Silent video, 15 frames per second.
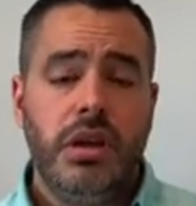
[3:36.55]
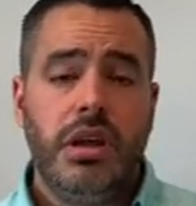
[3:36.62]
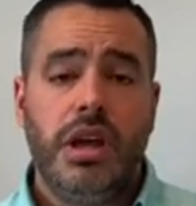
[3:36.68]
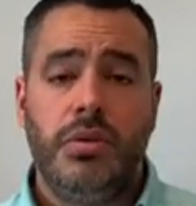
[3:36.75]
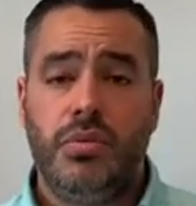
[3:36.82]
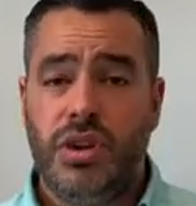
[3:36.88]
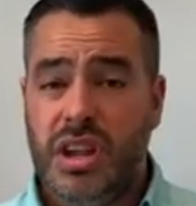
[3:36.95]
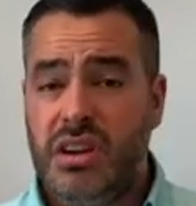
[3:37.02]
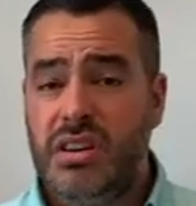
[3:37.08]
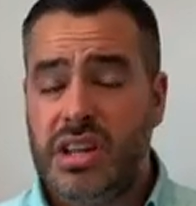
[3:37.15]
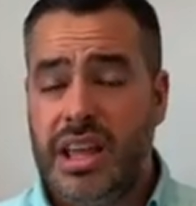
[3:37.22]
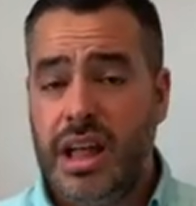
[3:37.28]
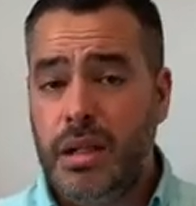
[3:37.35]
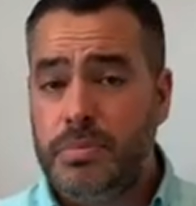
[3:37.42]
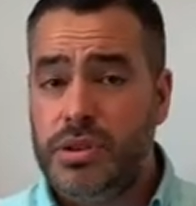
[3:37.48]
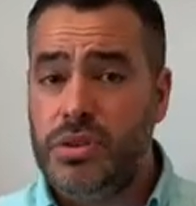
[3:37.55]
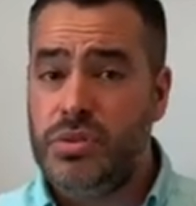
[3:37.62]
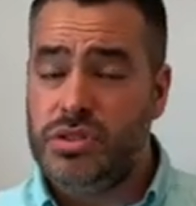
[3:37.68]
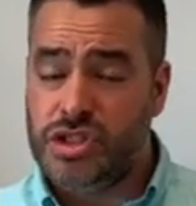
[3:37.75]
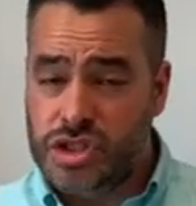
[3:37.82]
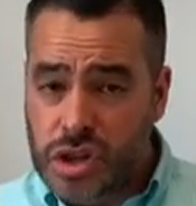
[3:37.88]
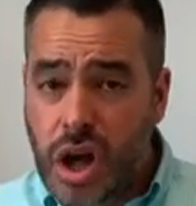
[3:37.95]
And we're here to help you
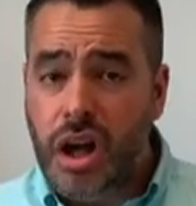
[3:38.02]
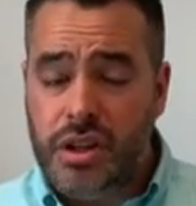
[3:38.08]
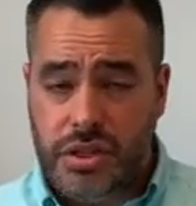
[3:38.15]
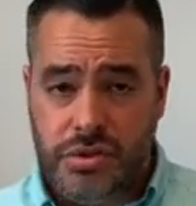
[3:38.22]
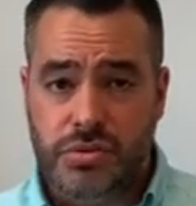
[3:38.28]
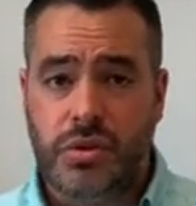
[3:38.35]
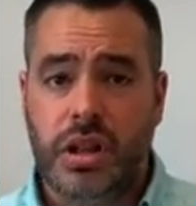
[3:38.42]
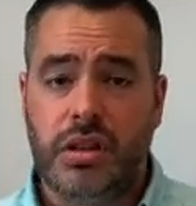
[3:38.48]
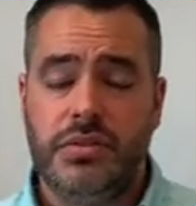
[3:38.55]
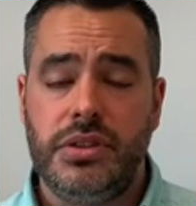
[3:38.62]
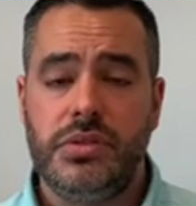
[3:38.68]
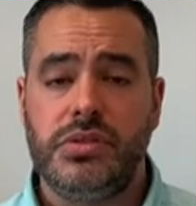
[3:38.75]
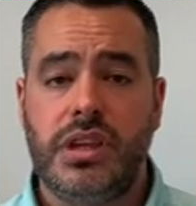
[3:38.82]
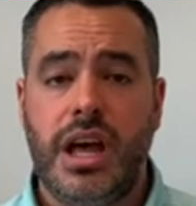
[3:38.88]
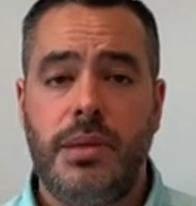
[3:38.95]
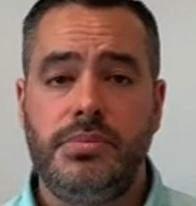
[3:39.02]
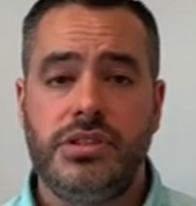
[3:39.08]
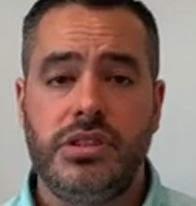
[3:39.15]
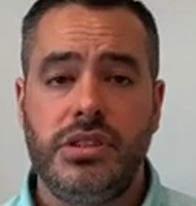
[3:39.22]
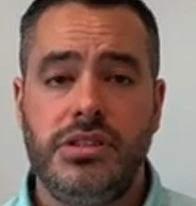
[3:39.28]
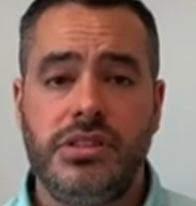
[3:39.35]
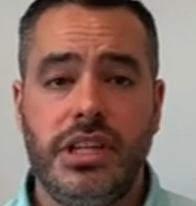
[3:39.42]
talk through all of those
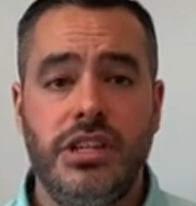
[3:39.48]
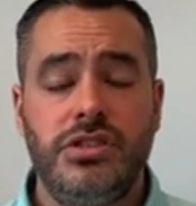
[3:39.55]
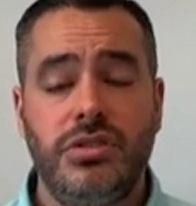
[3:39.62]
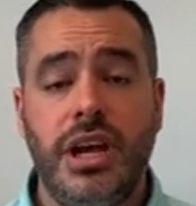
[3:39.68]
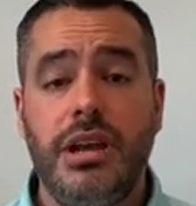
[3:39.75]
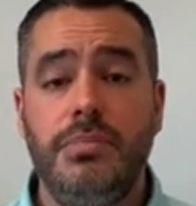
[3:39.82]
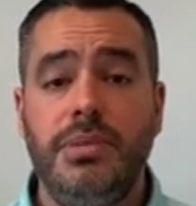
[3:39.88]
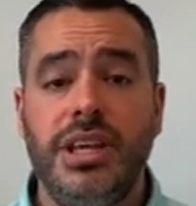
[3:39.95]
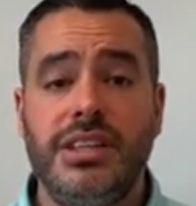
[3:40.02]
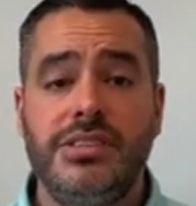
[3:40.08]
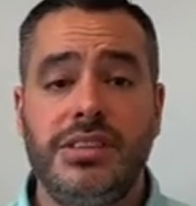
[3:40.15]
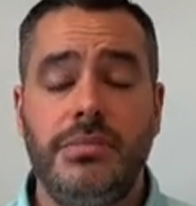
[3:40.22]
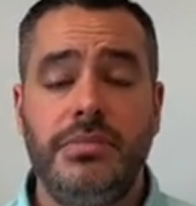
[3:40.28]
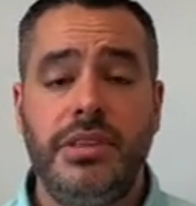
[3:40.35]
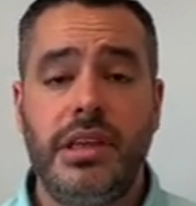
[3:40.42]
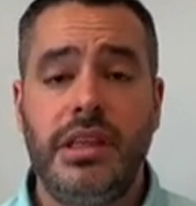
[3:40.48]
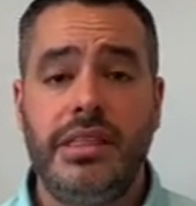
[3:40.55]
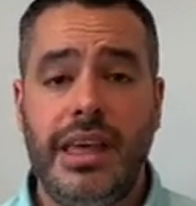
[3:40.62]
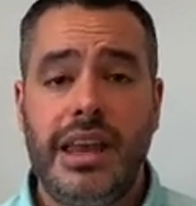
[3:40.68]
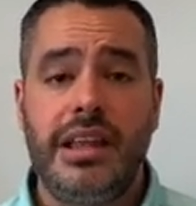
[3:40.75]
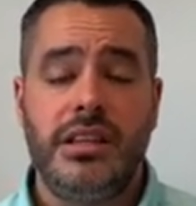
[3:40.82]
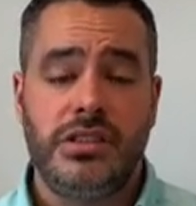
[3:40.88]
options and try to pick something
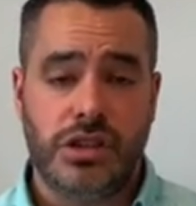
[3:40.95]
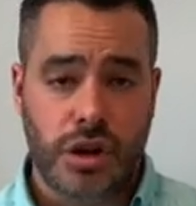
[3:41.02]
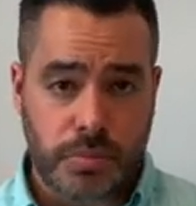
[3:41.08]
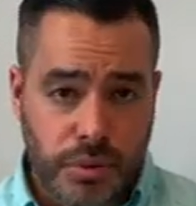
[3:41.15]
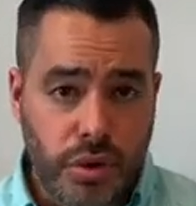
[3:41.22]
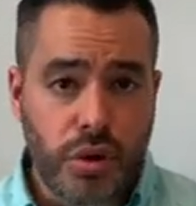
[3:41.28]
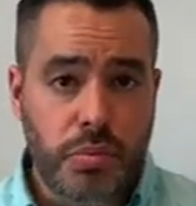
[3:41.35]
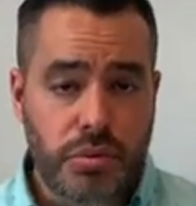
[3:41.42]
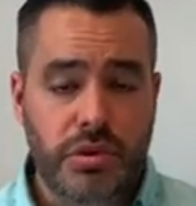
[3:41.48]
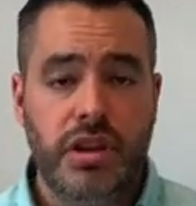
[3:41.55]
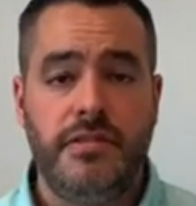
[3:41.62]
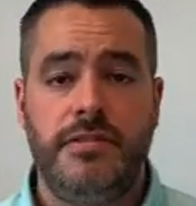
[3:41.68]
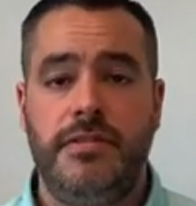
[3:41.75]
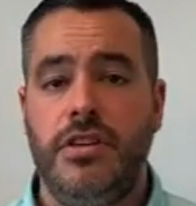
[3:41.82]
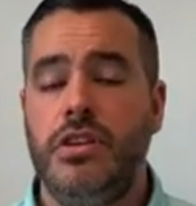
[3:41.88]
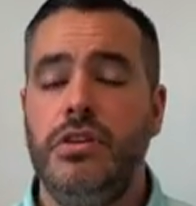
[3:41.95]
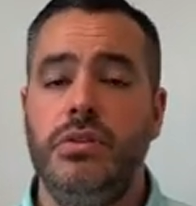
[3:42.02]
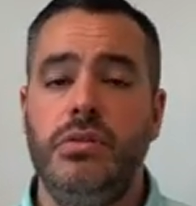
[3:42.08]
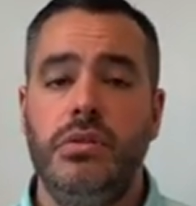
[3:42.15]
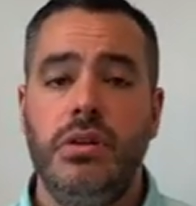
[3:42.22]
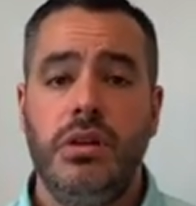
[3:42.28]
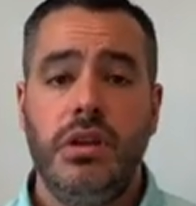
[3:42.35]
that is appropriate for you.
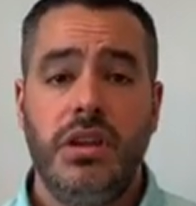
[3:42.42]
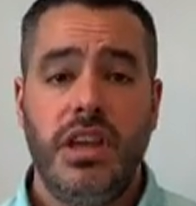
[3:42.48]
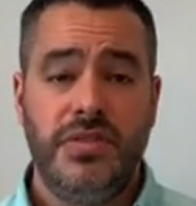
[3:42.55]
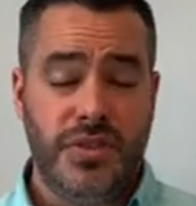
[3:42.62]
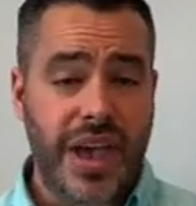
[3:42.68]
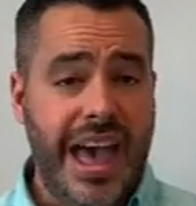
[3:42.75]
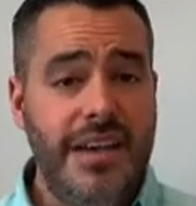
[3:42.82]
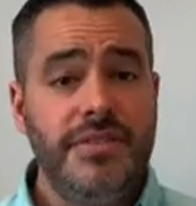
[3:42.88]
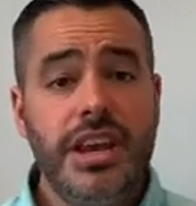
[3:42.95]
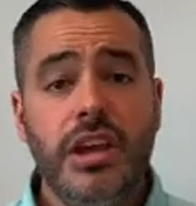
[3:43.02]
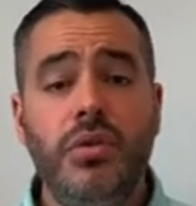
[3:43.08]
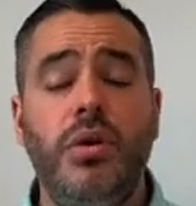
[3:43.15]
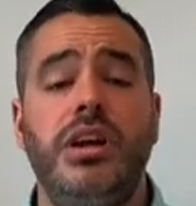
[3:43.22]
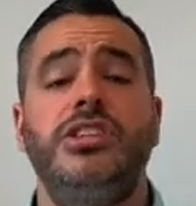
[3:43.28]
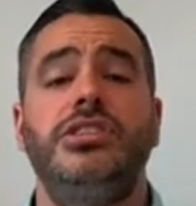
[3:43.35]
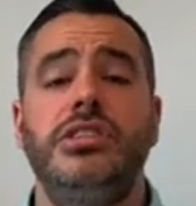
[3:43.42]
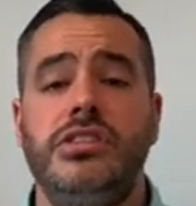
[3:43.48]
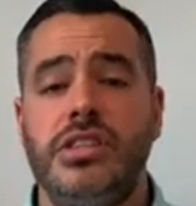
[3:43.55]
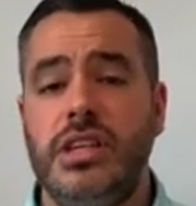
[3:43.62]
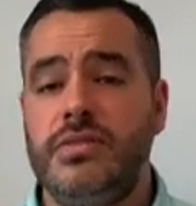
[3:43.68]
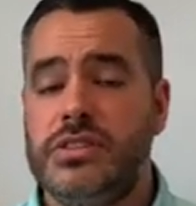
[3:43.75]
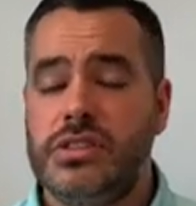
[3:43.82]
If you have any questions,
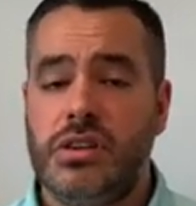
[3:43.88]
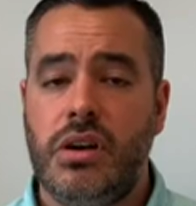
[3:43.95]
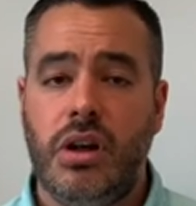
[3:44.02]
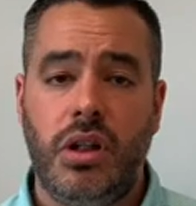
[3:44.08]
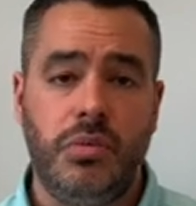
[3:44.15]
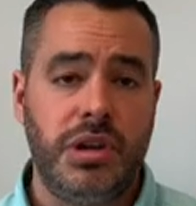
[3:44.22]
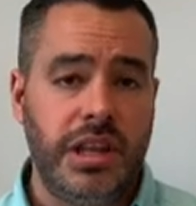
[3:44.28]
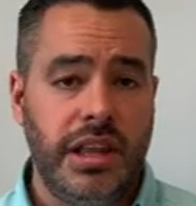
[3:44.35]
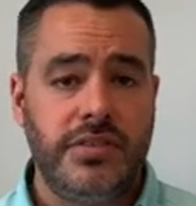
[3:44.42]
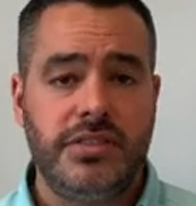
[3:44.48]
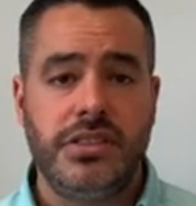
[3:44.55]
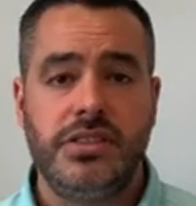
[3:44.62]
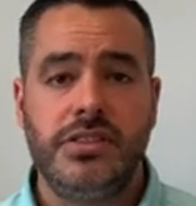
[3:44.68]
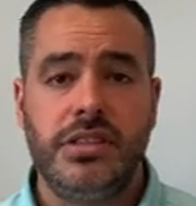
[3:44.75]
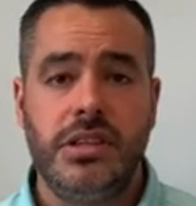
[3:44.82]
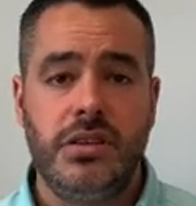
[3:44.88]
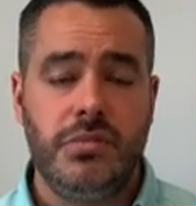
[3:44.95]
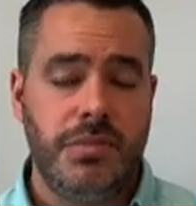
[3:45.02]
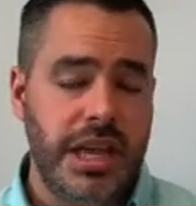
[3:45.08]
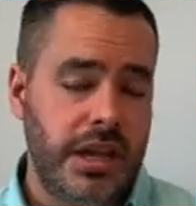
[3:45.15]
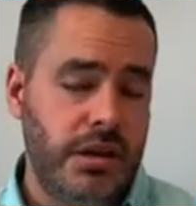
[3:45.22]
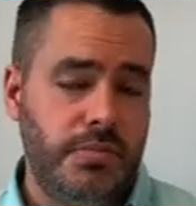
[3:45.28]
give us a call. We'd love to see you.
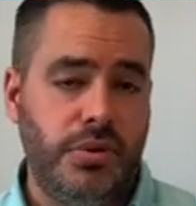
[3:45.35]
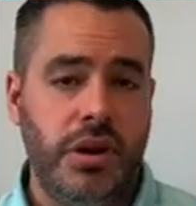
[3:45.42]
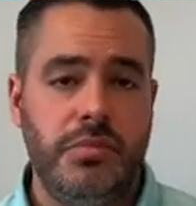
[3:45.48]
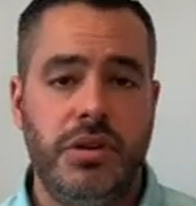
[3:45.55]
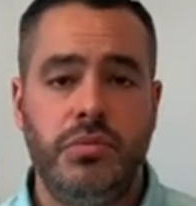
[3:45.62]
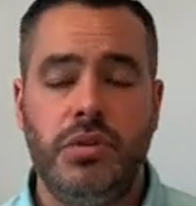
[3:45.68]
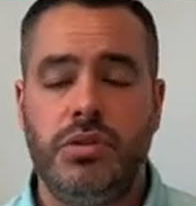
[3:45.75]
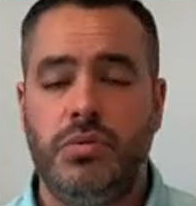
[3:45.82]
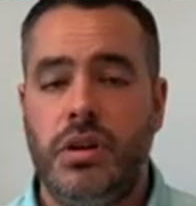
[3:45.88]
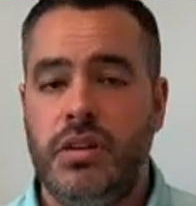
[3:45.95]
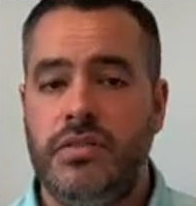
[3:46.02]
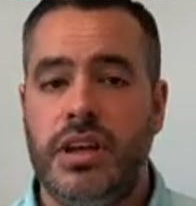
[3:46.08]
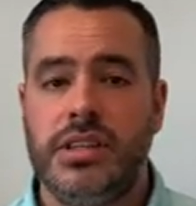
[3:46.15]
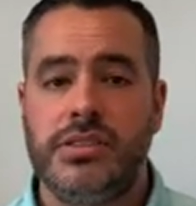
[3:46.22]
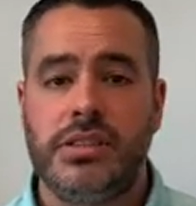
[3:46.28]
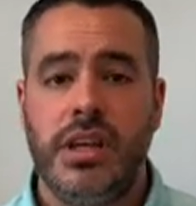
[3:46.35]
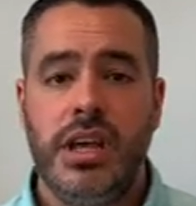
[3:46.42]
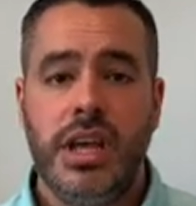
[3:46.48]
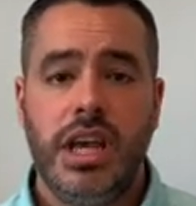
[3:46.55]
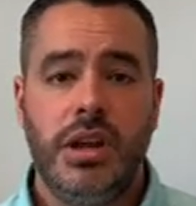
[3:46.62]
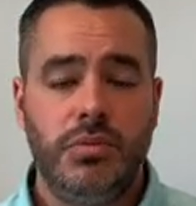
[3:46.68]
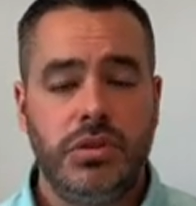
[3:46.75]
Make an appointment with one of us,
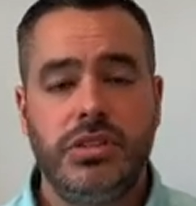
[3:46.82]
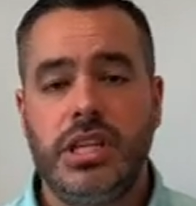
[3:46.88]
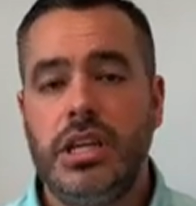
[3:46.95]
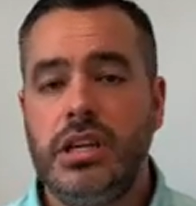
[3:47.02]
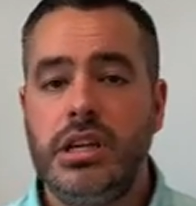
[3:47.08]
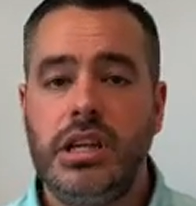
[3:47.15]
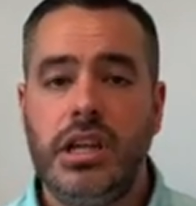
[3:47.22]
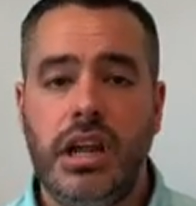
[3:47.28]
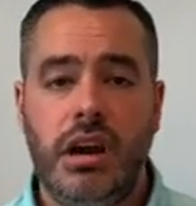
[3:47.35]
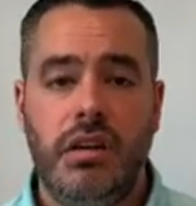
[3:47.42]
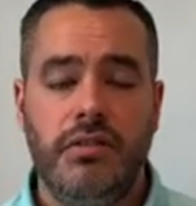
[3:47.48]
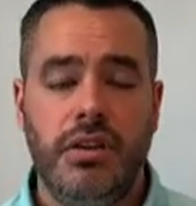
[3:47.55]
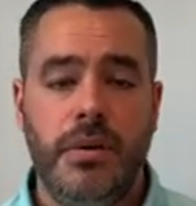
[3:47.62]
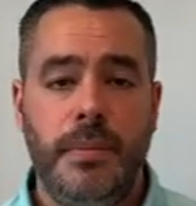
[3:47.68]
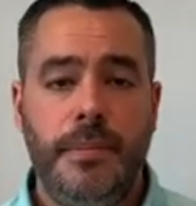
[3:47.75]
and we'll take good care of you.